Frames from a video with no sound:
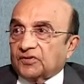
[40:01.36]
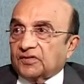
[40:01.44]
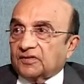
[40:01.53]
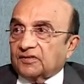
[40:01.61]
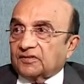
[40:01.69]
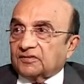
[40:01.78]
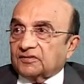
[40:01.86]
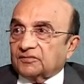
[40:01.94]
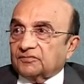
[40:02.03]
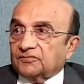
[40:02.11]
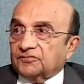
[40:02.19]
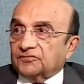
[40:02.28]
we
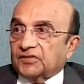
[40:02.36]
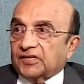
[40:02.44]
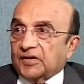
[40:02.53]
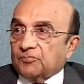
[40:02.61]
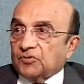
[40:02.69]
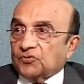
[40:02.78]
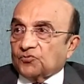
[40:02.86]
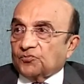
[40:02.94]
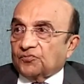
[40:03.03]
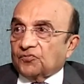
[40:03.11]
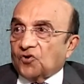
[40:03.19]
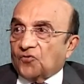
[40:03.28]
they're happy
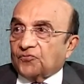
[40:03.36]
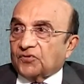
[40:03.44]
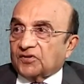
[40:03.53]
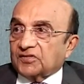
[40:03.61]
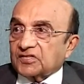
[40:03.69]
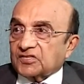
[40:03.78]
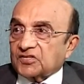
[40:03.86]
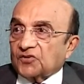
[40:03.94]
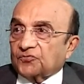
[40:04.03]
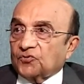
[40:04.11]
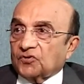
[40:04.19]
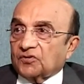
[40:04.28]
to offer a
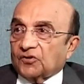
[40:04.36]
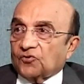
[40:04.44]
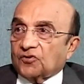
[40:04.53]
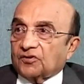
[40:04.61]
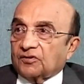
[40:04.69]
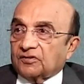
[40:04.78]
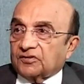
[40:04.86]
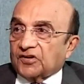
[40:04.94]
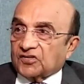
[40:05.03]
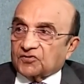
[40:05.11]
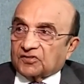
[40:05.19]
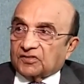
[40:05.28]
successful
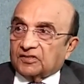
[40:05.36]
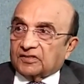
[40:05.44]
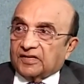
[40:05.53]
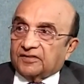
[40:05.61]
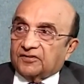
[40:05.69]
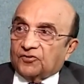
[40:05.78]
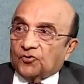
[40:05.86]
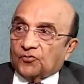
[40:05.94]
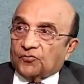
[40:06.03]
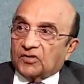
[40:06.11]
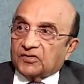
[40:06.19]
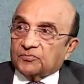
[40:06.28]

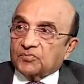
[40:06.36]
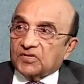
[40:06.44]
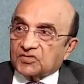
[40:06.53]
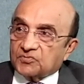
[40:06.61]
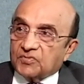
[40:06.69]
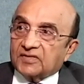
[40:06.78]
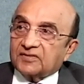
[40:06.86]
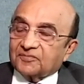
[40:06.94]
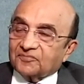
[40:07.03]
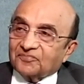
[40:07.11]
catheter valve replacement.